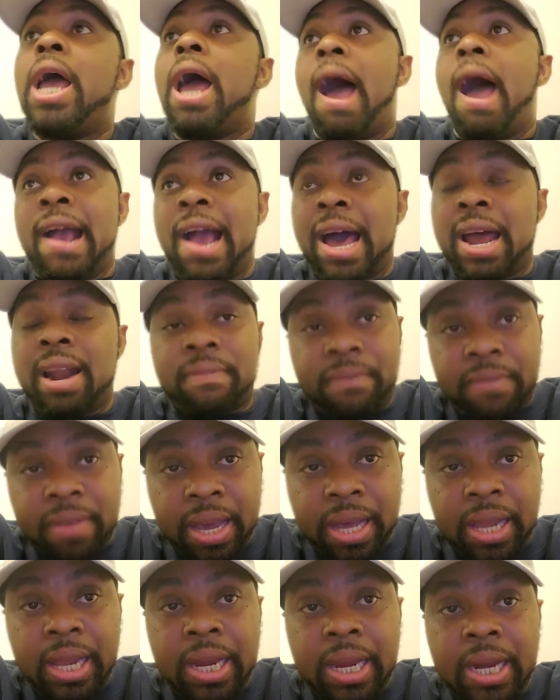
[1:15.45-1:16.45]
i got a
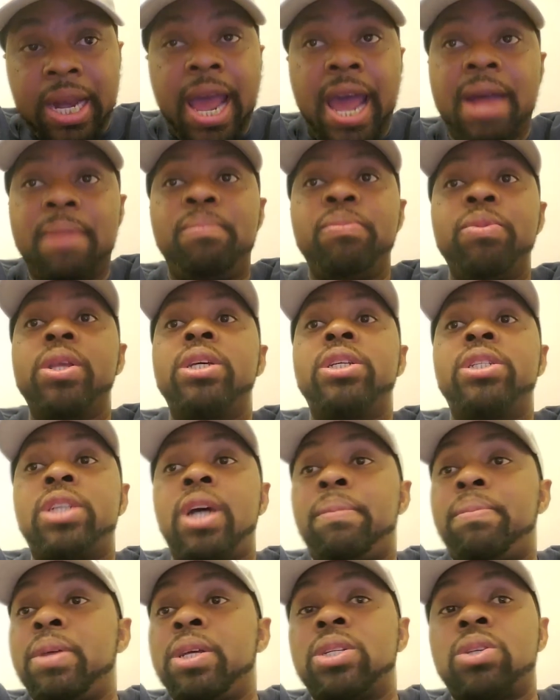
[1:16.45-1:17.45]
feeling that
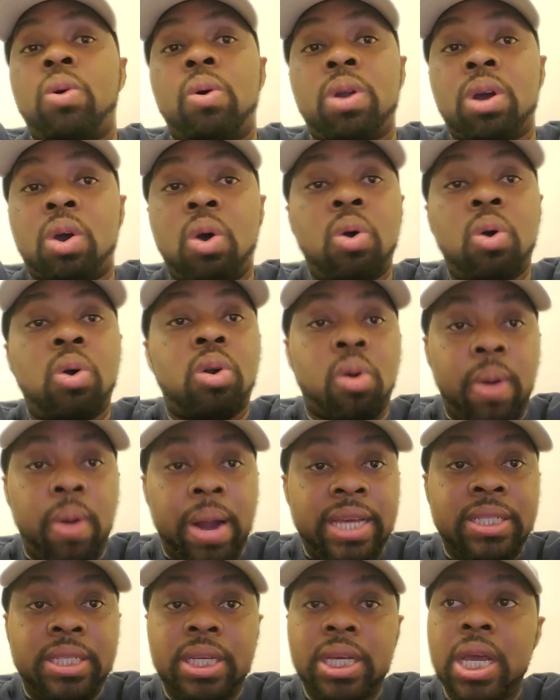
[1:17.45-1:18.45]
something's going to go
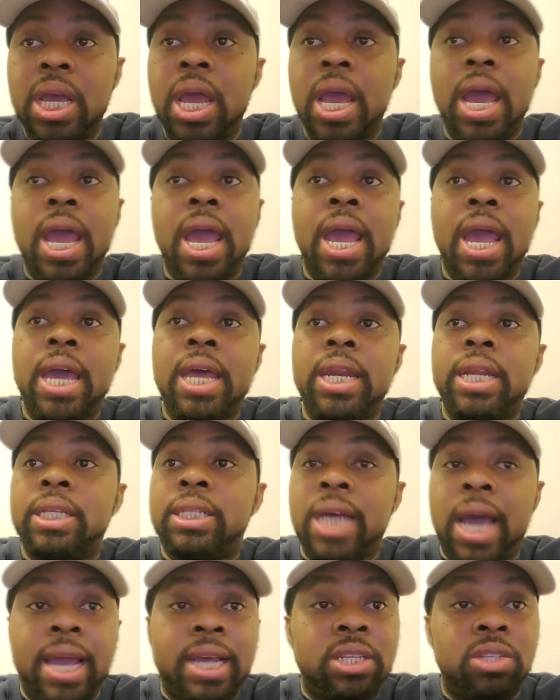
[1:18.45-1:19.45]
crazy and the
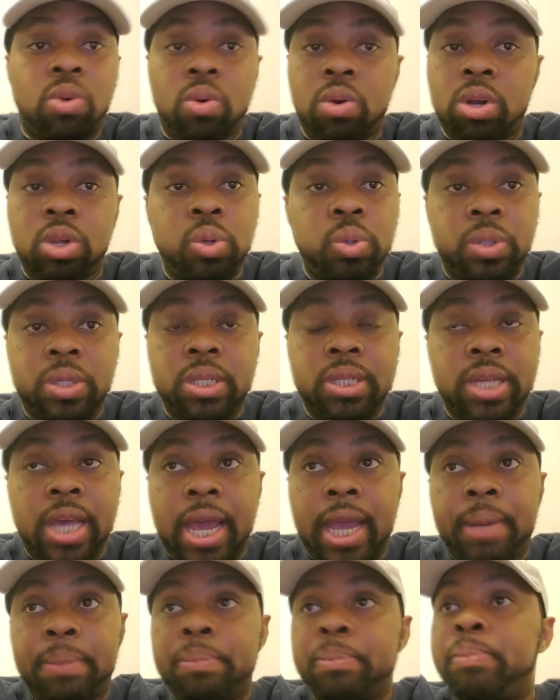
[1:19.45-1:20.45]
titans going to lose this
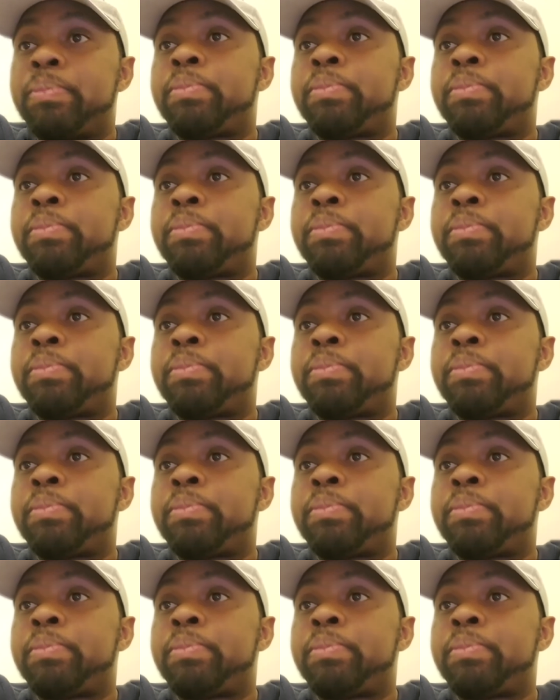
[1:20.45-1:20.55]
game